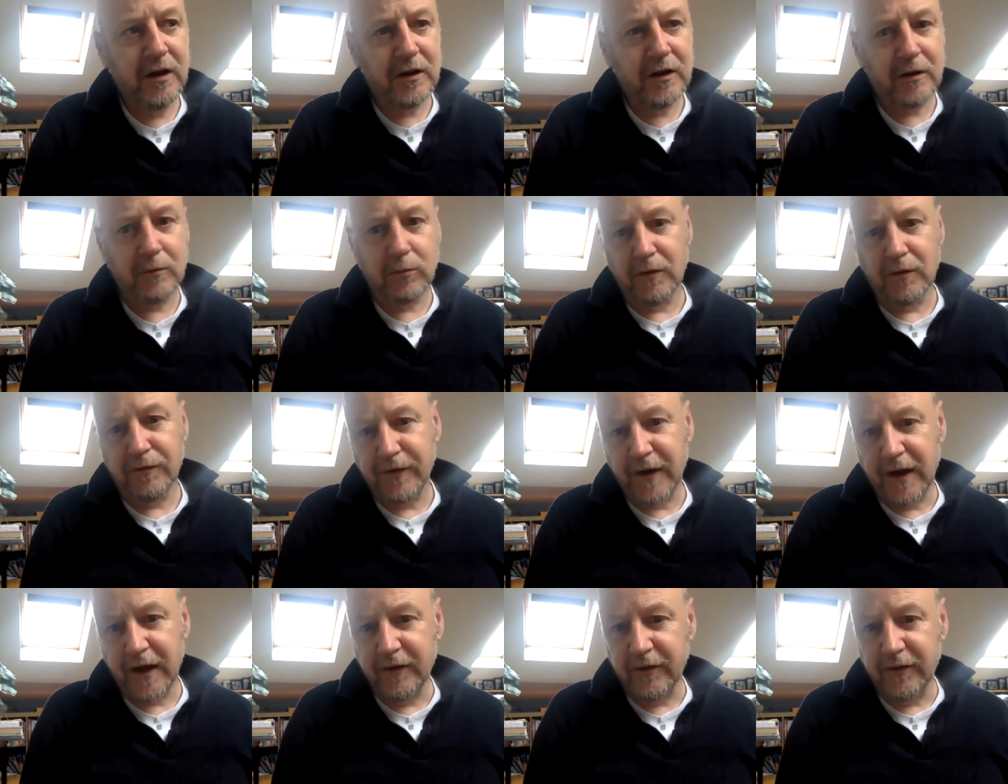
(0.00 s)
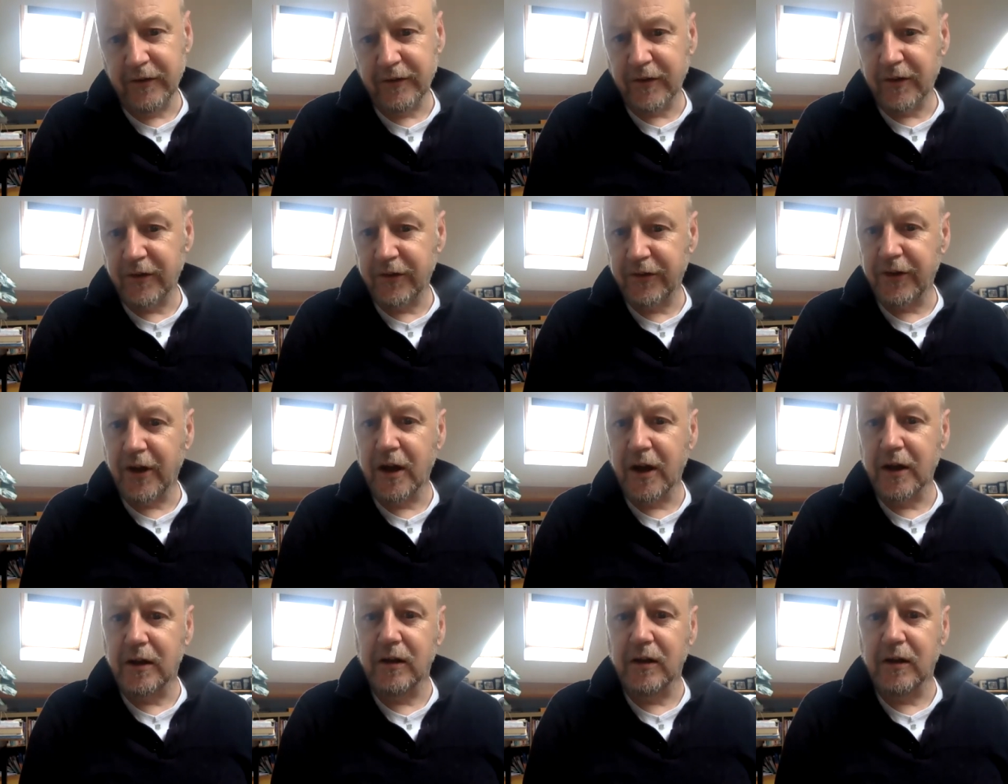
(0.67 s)
There were phases and
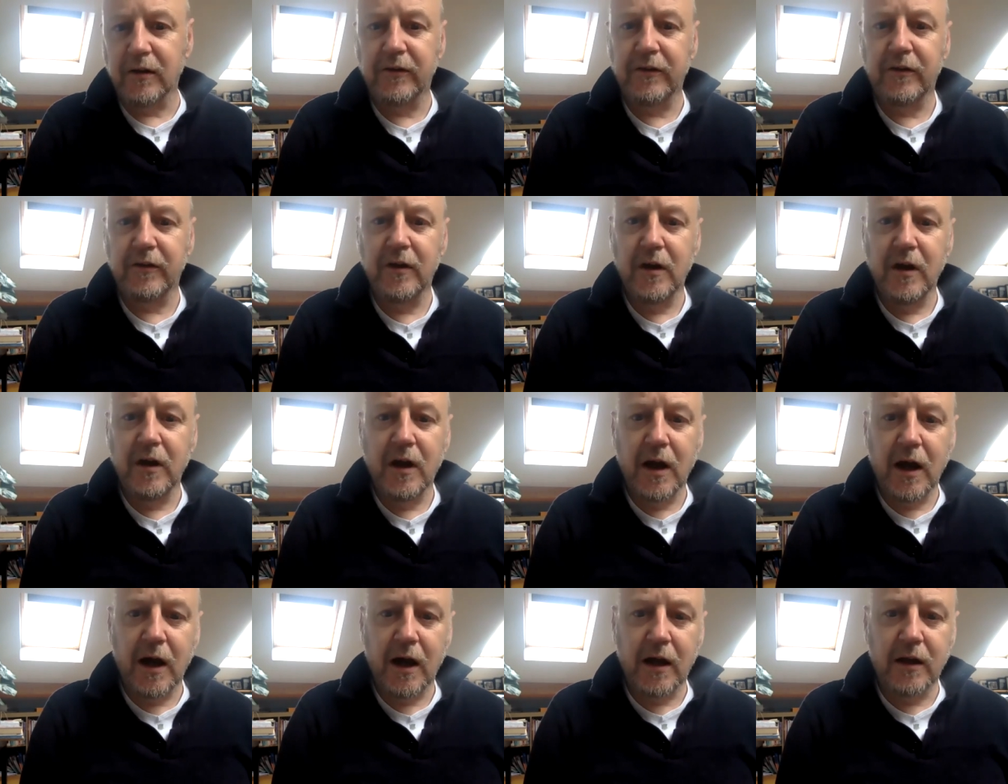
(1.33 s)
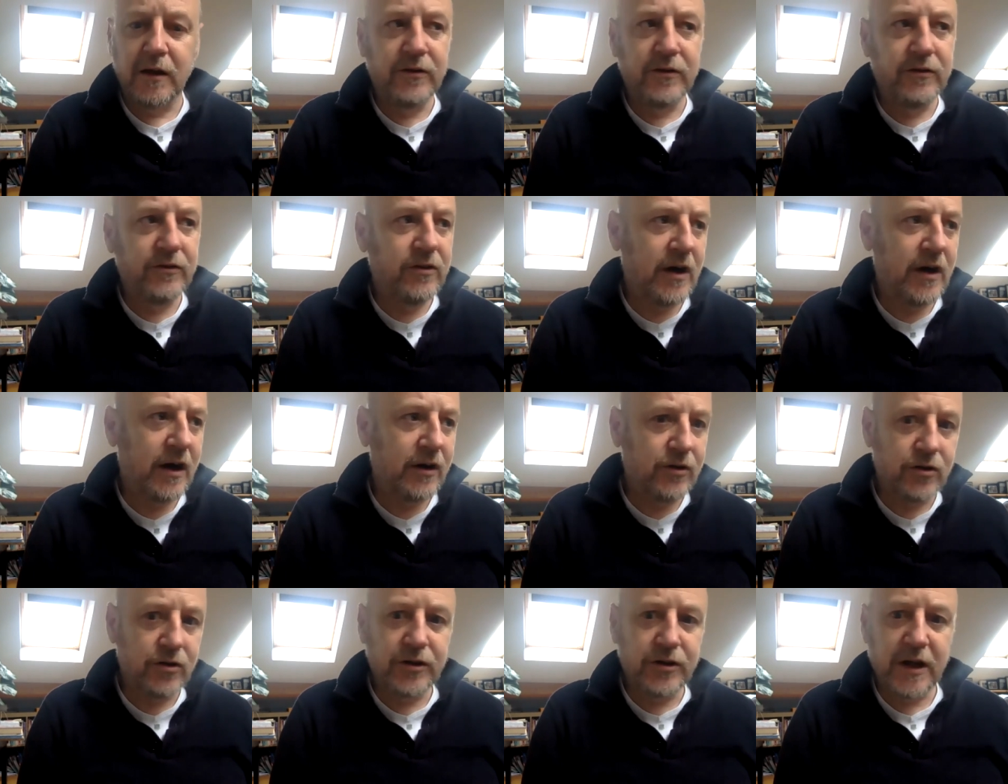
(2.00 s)
cycles and you
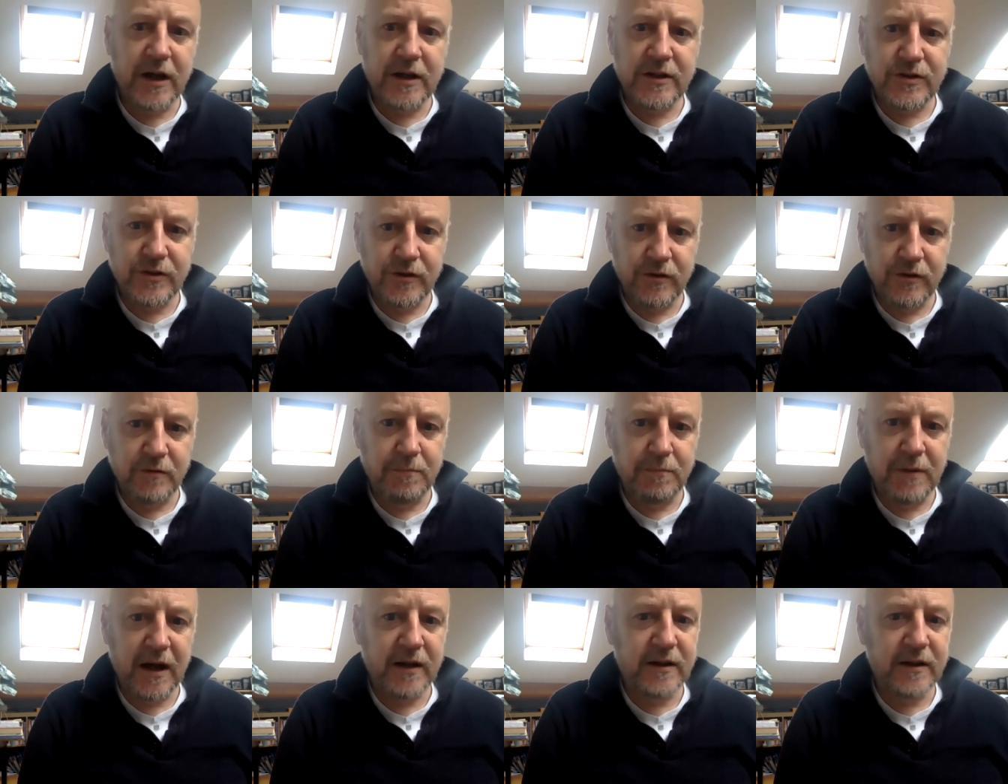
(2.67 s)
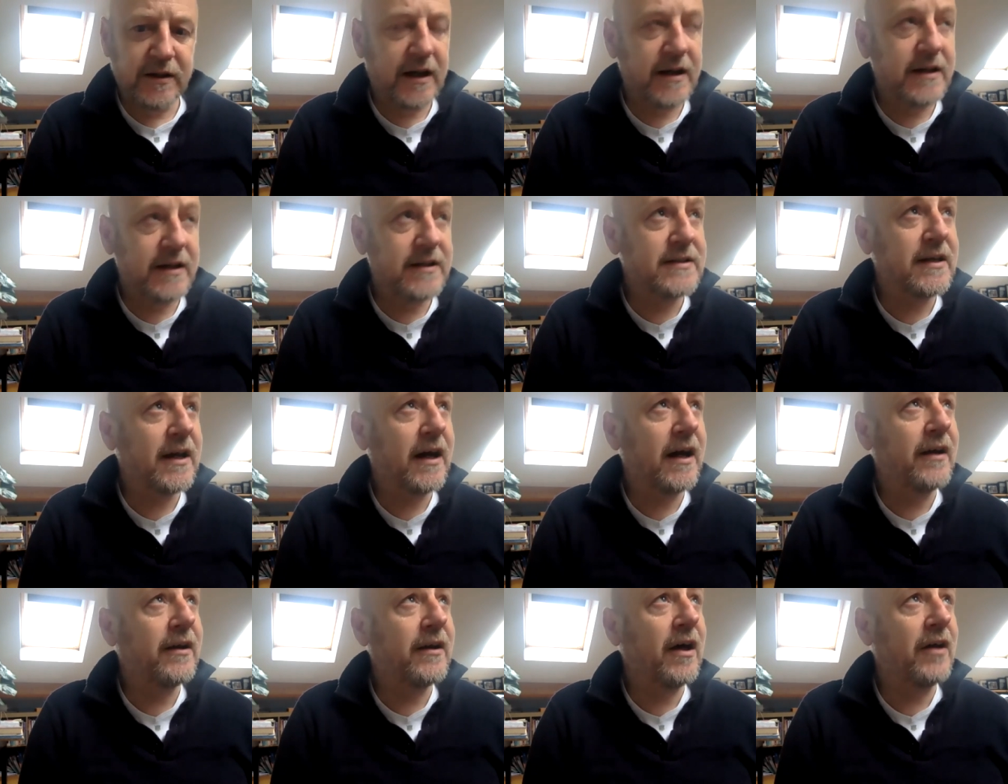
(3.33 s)
had good days and you had bad days.
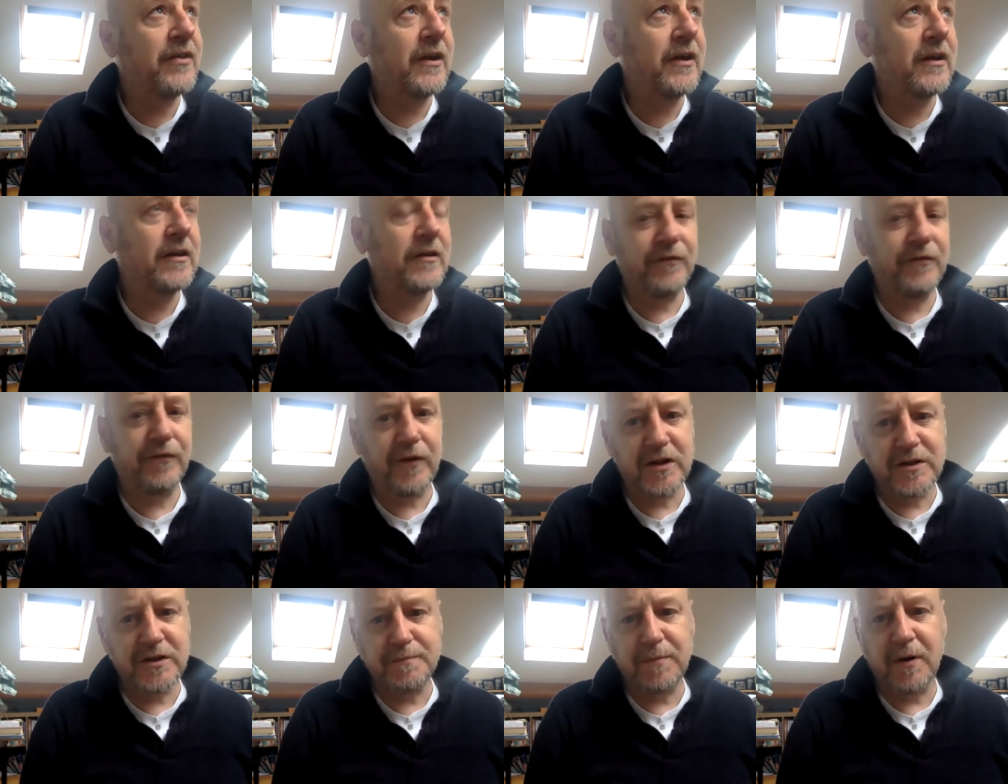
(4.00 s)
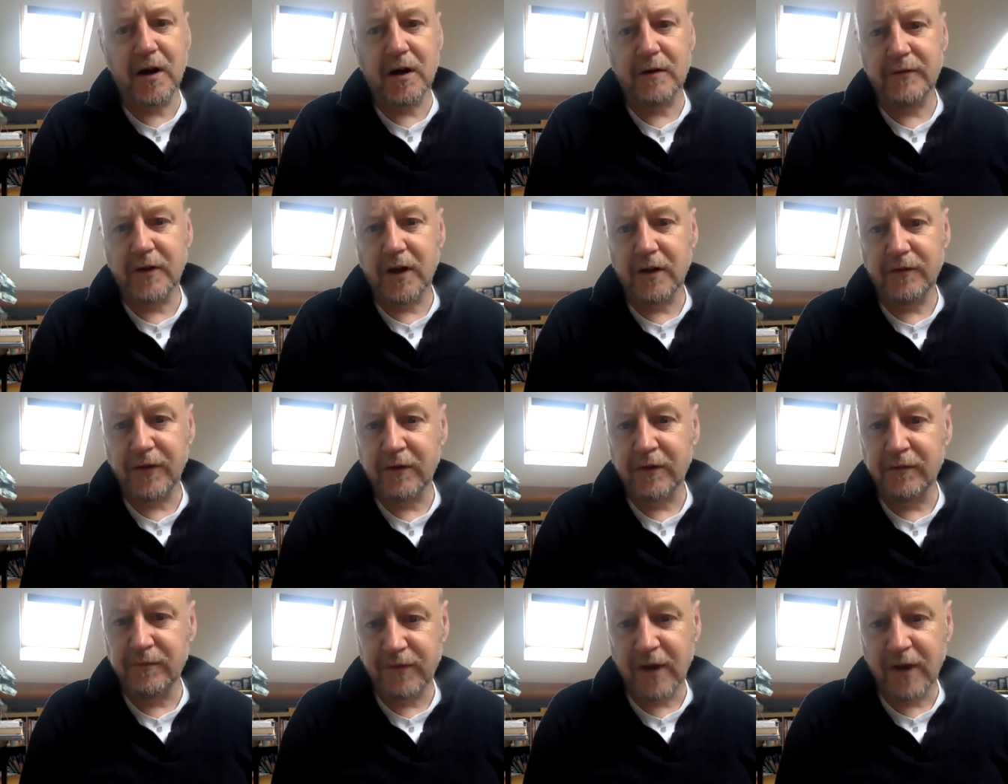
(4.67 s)
And I think the first part of it I
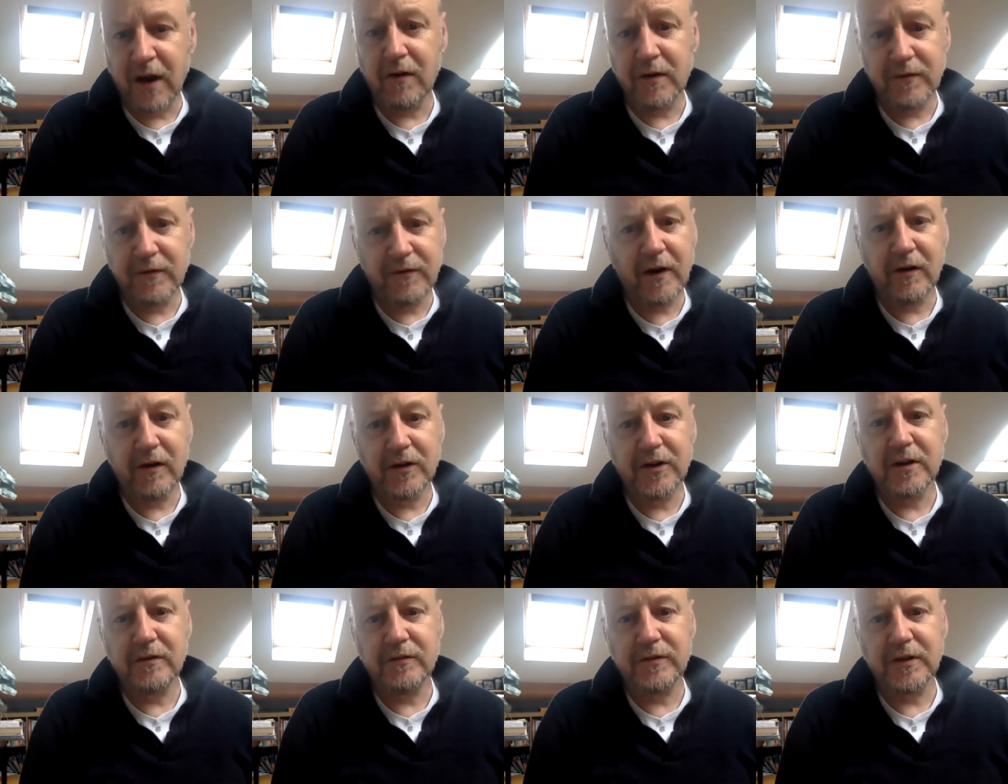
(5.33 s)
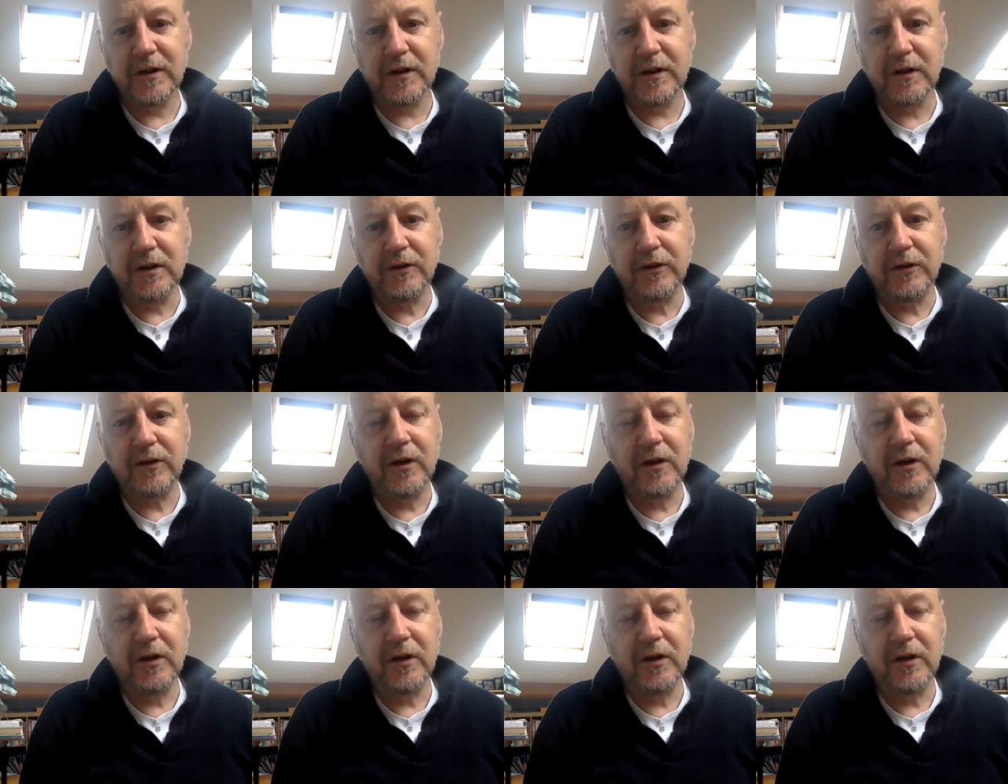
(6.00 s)
found very, very difficult.